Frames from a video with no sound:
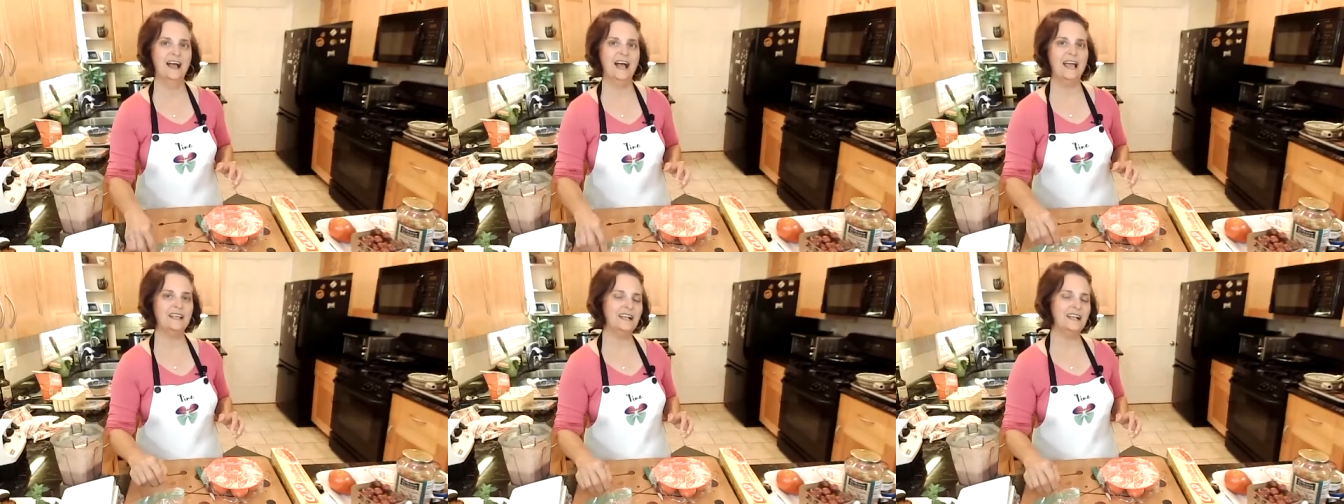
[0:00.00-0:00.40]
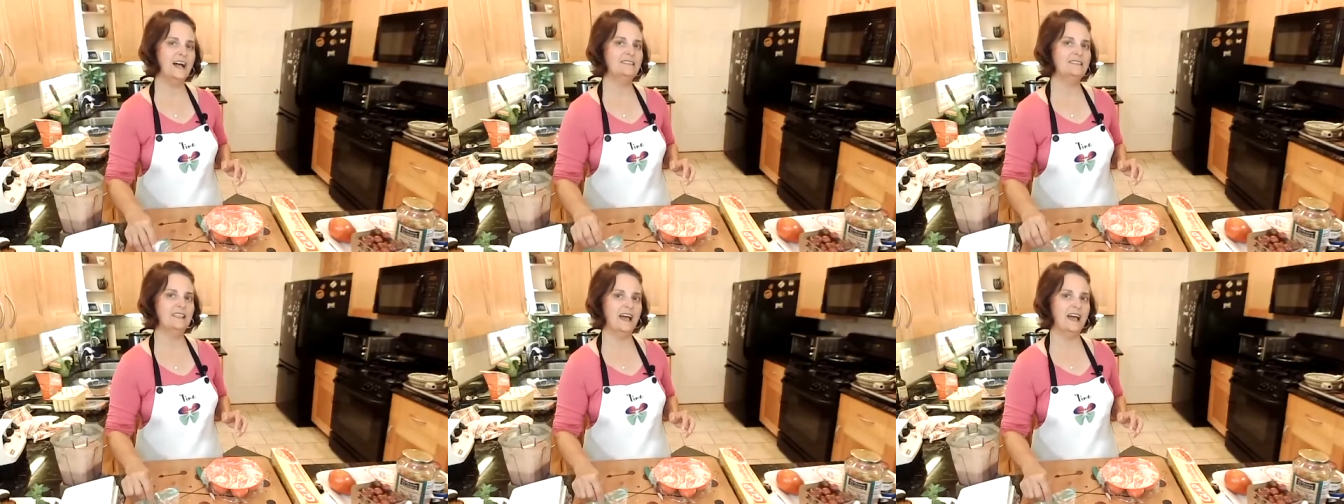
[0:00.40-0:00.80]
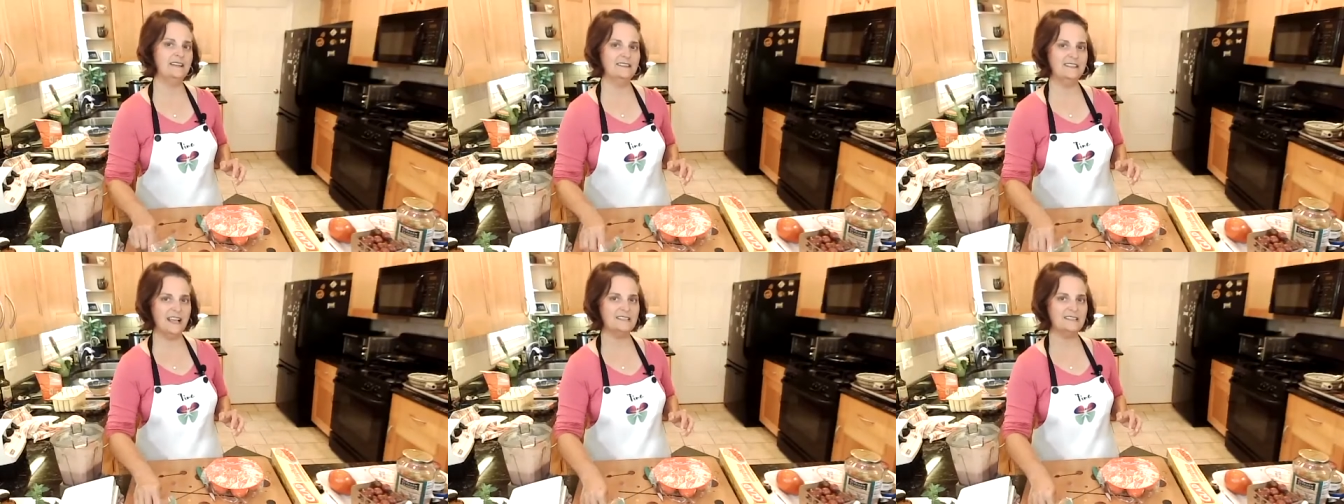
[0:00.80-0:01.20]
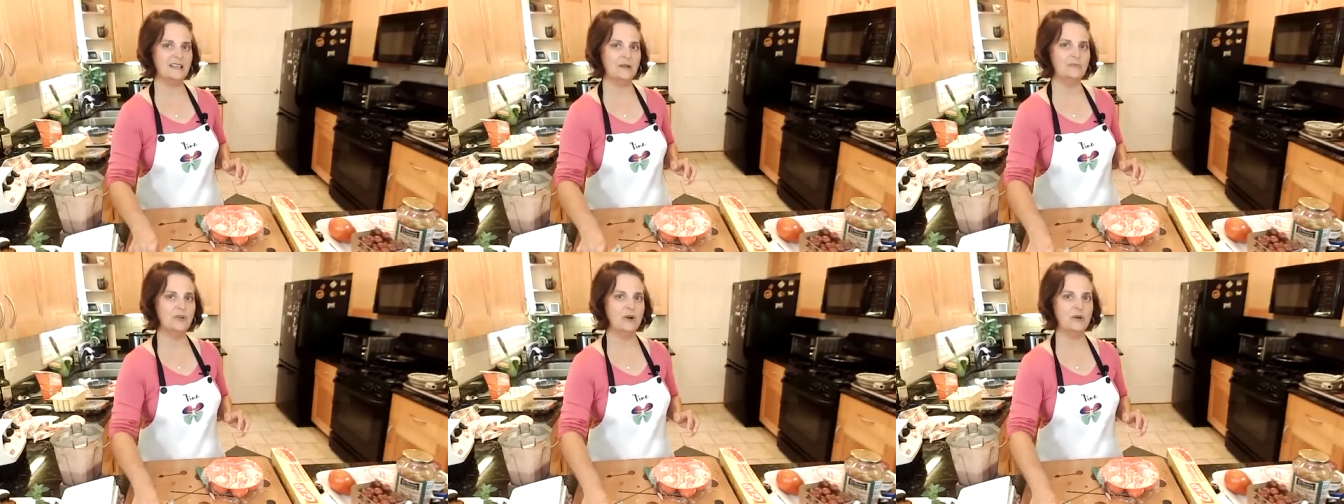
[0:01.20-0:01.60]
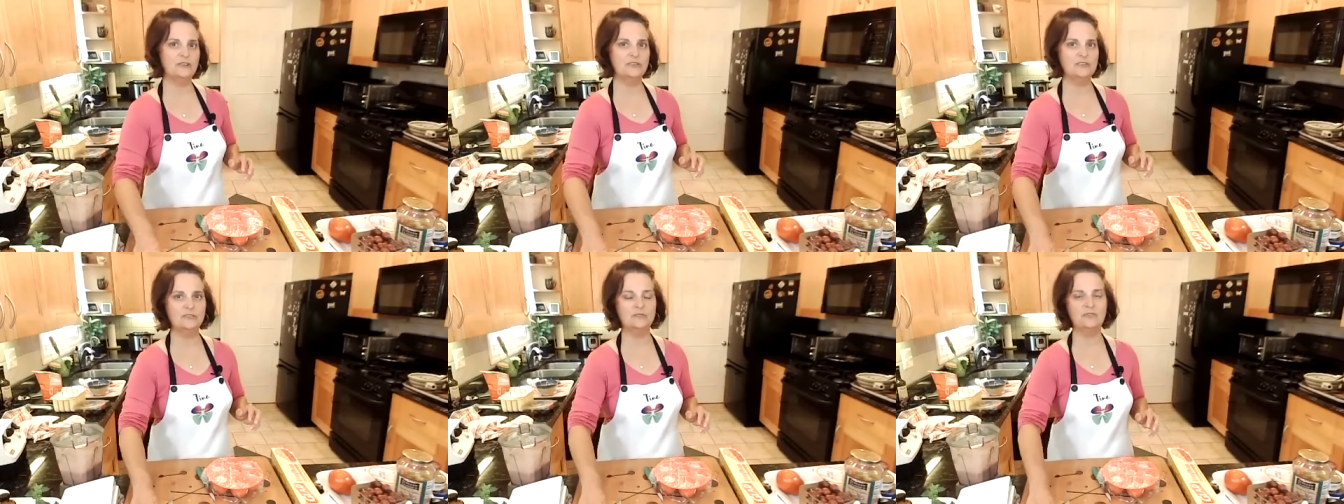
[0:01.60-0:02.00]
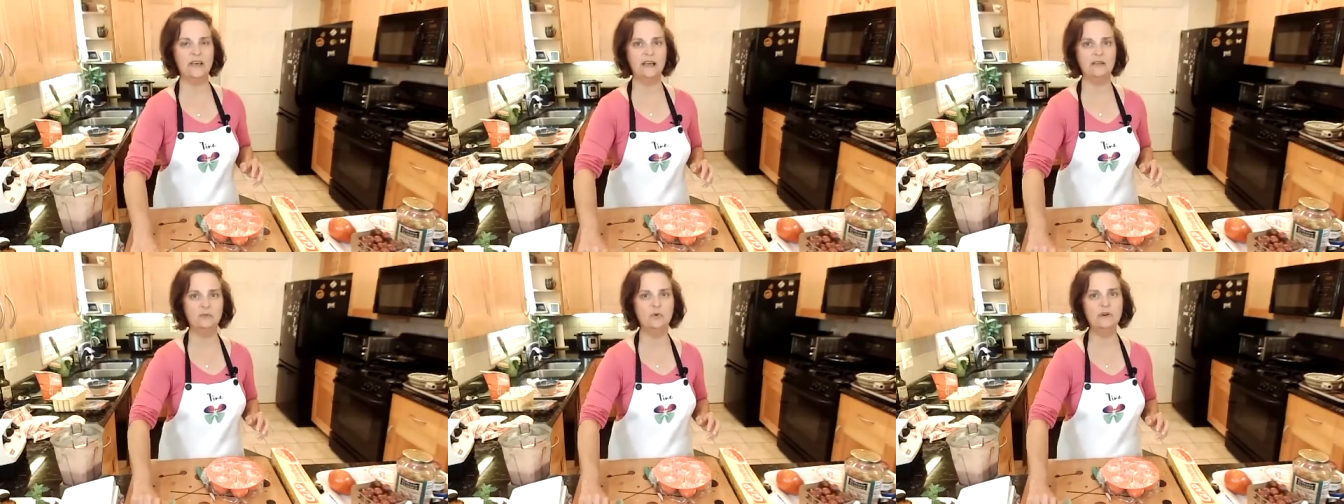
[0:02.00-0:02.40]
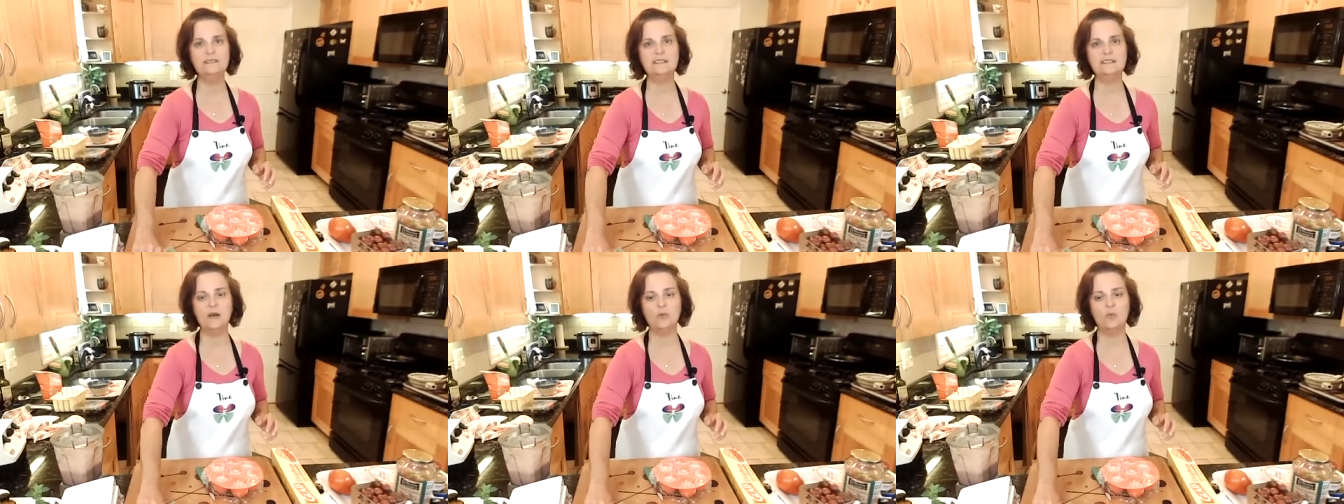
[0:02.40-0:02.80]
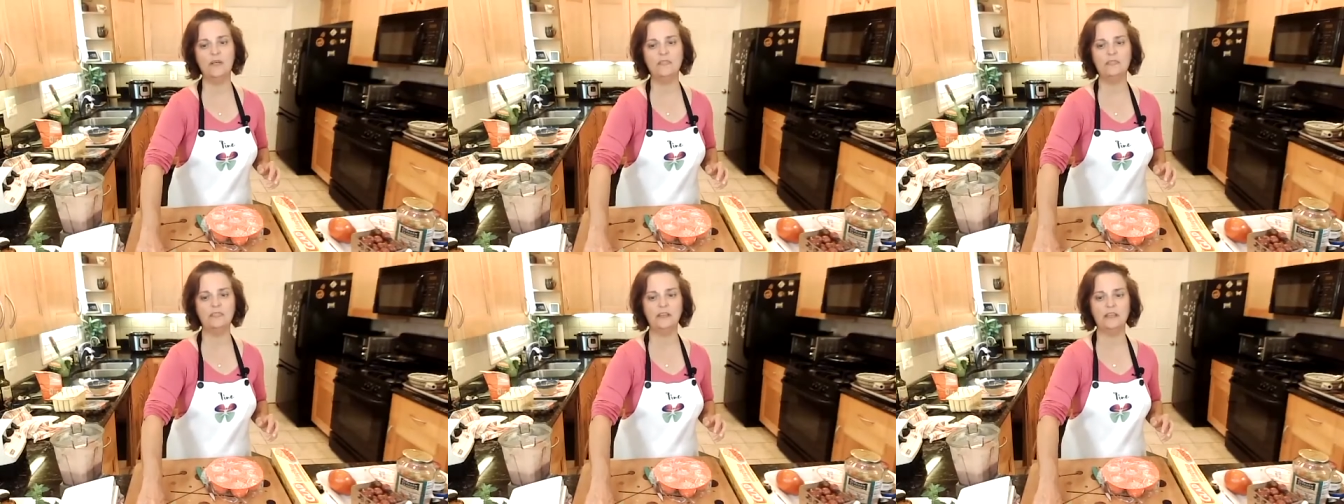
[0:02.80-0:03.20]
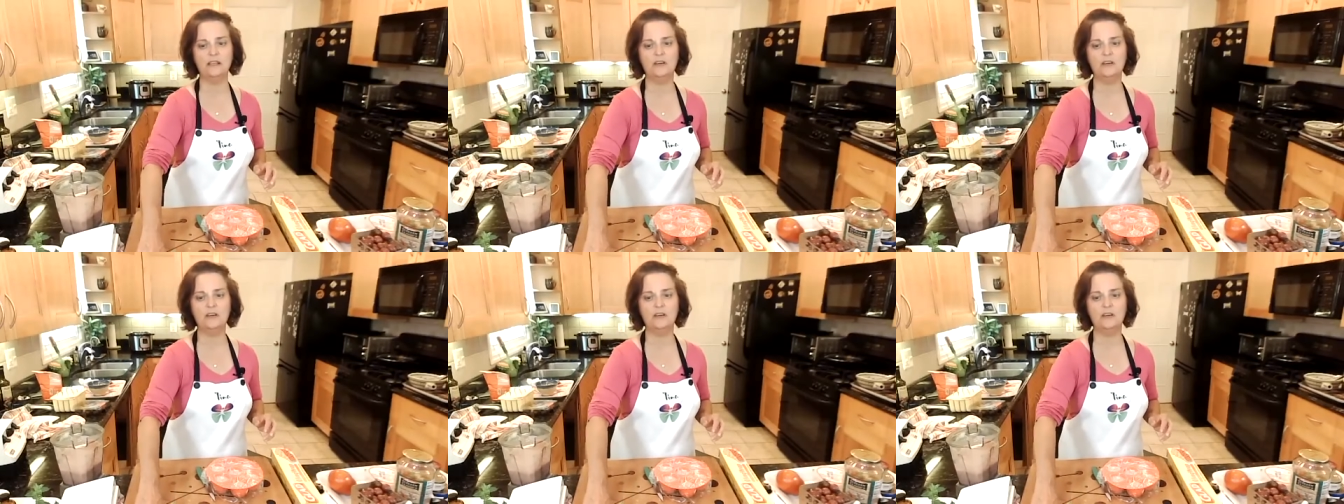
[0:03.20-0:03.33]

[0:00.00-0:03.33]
I got that. Yes, I'm going to do that. What is that one thing?